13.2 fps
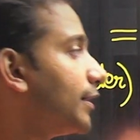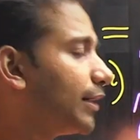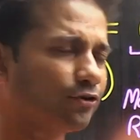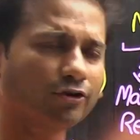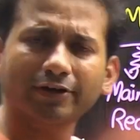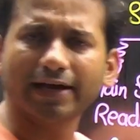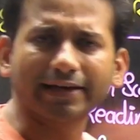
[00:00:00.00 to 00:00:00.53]

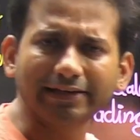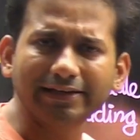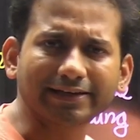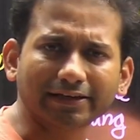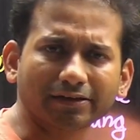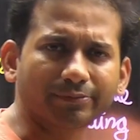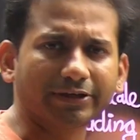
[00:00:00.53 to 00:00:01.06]
not highly
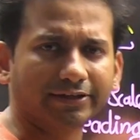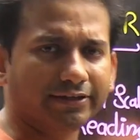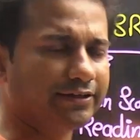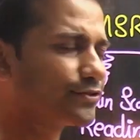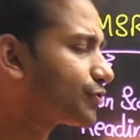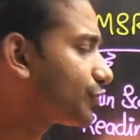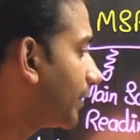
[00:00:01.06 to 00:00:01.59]
calibrated
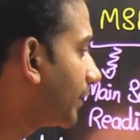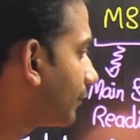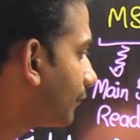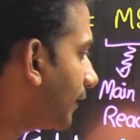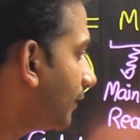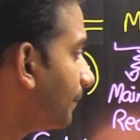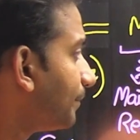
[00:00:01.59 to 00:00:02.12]
instrument.
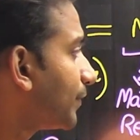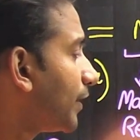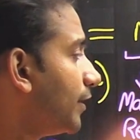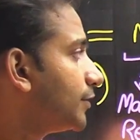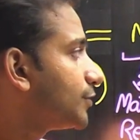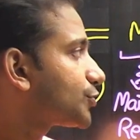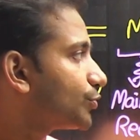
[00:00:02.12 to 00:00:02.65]
Fine.
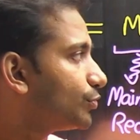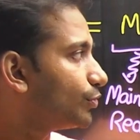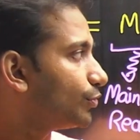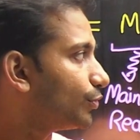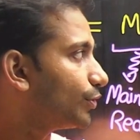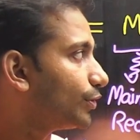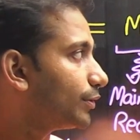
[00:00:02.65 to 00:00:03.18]

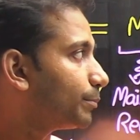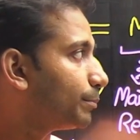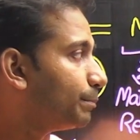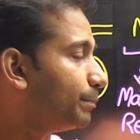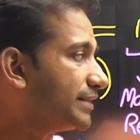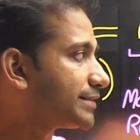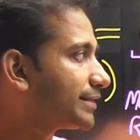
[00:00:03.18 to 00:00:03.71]
So
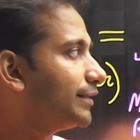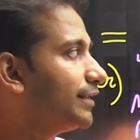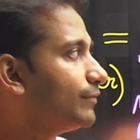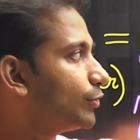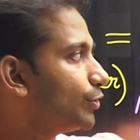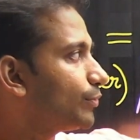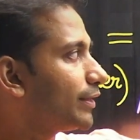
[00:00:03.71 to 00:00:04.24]
basically
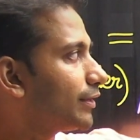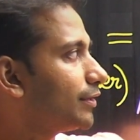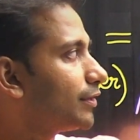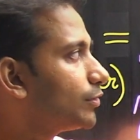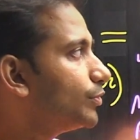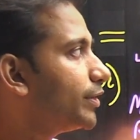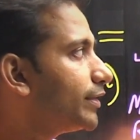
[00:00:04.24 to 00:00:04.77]
what you can
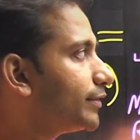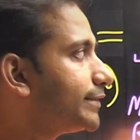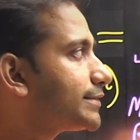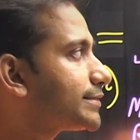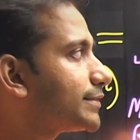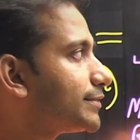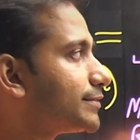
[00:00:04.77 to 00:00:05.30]
conclude here
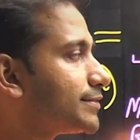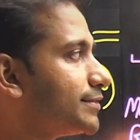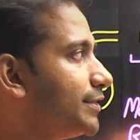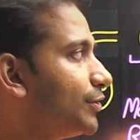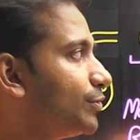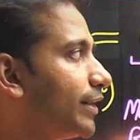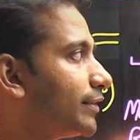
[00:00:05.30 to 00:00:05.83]
is, sir,
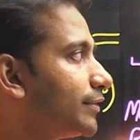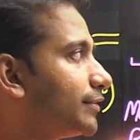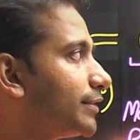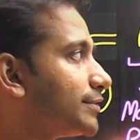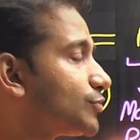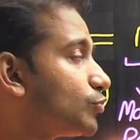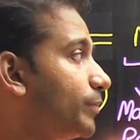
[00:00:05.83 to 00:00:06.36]
zero error
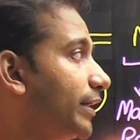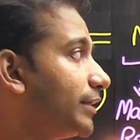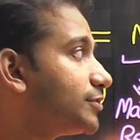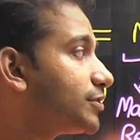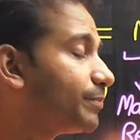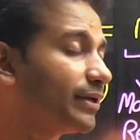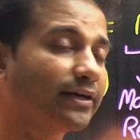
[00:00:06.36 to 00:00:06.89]
is to be
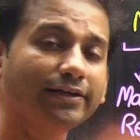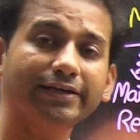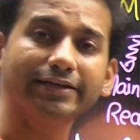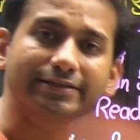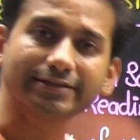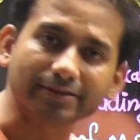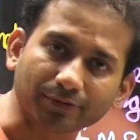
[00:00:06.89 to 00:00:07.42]

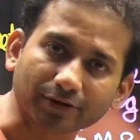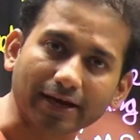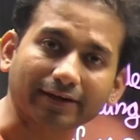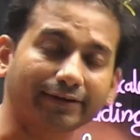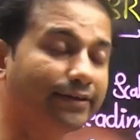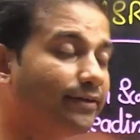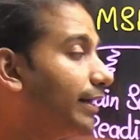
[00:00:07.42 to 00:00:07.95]
algebraically
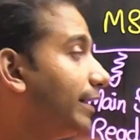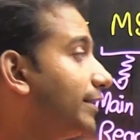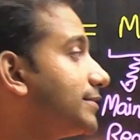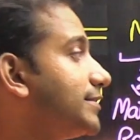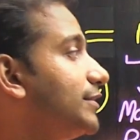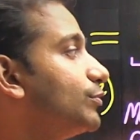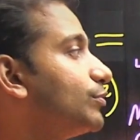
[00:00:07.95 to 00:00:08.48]
subtracted and
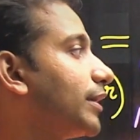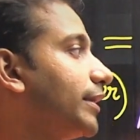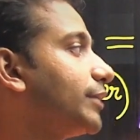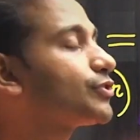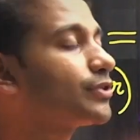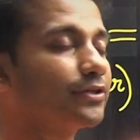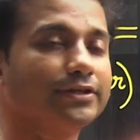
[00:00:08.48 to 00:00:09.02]
zero
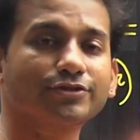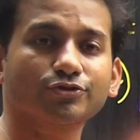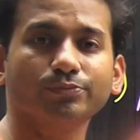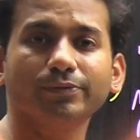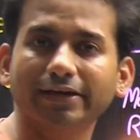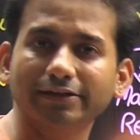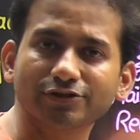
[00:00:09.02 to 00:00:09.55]
correction is to
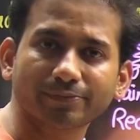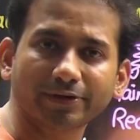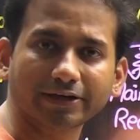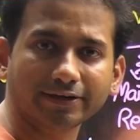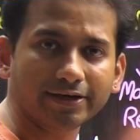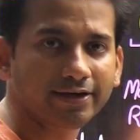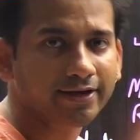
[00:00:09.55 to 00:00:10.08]
be
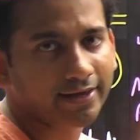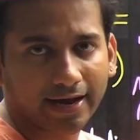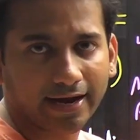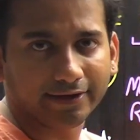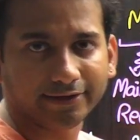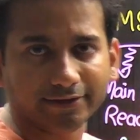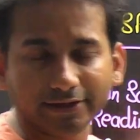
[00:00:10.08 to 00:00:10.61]
algebraically
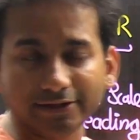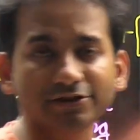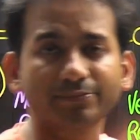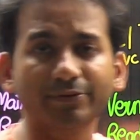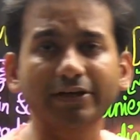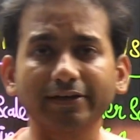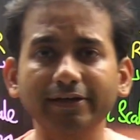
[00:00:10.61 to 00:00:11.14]

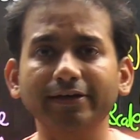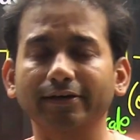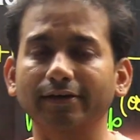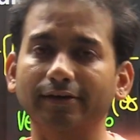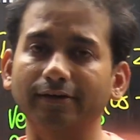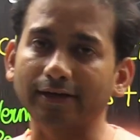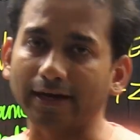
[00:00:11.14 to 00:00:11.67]

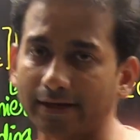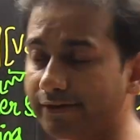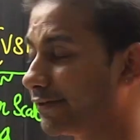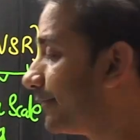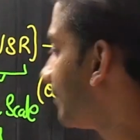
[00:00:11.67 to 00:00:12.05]
added.